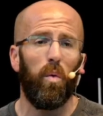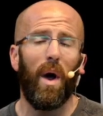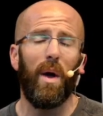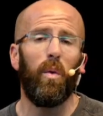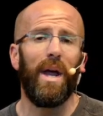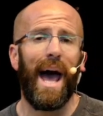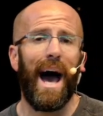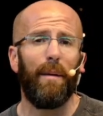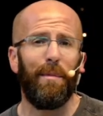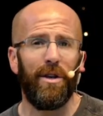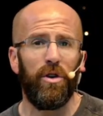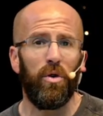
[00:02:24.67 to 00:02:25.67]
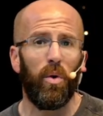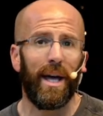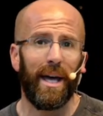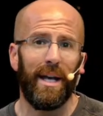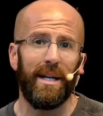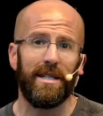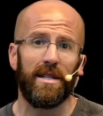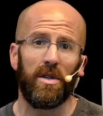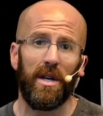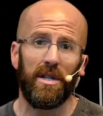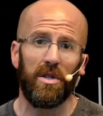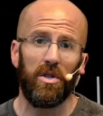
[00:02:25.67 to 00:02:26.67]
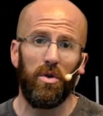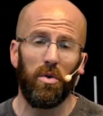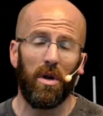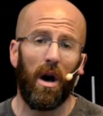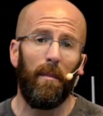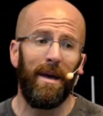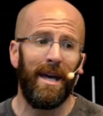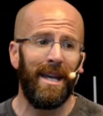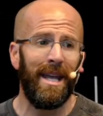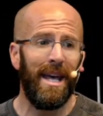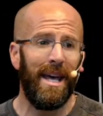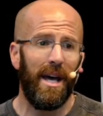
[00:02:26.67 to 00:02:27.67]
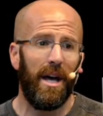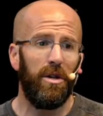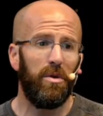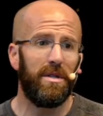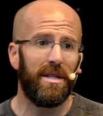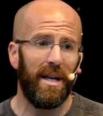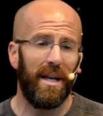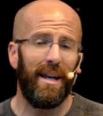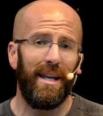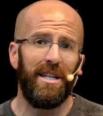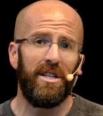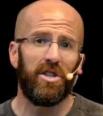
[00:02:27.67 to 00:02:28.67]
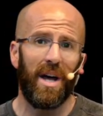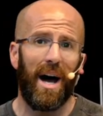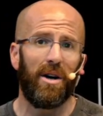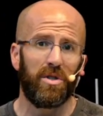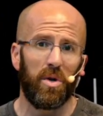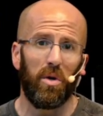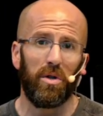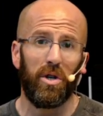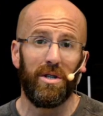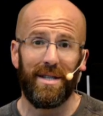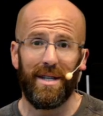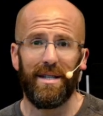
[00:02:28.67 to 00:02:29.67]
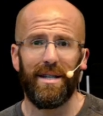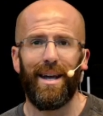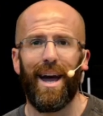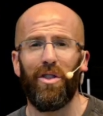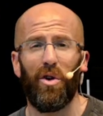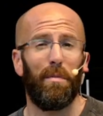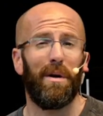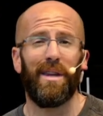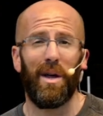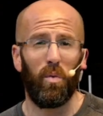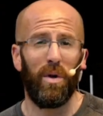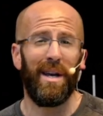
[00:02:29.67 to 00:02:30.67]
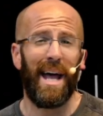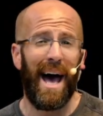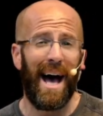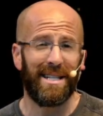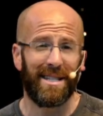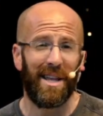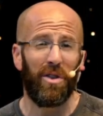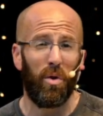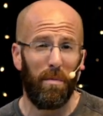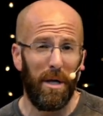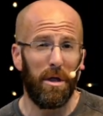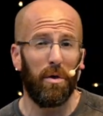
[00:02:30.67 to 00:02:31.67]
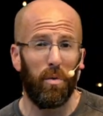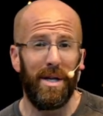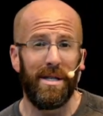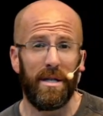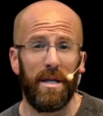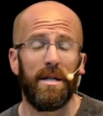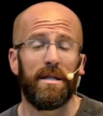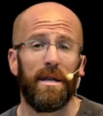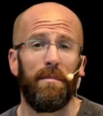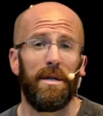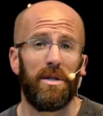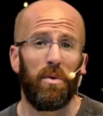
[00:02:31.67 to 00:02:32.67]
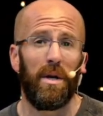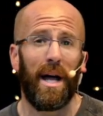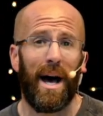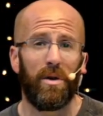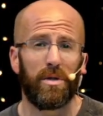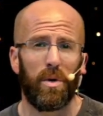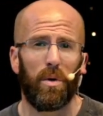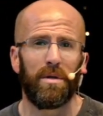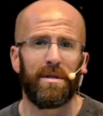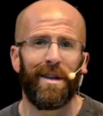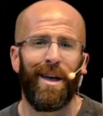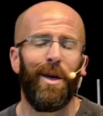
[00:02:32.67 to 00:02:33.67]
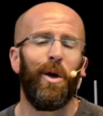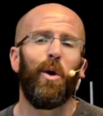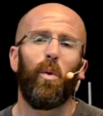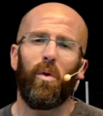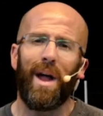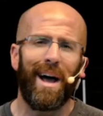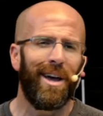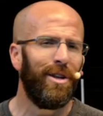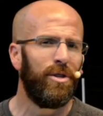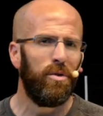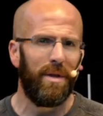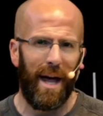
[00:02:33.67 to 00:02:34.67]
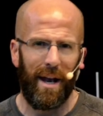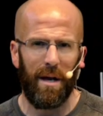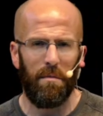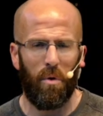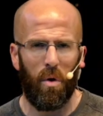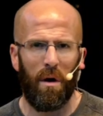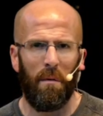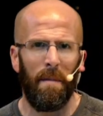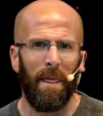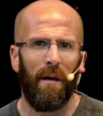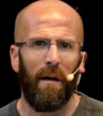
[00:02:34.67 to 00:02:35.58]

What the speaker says: way we had been doing it is you'd come in and you'd sit, each household could sit together, but then we'd ask that there'd be three seats in between households. We're not going to do that anymore.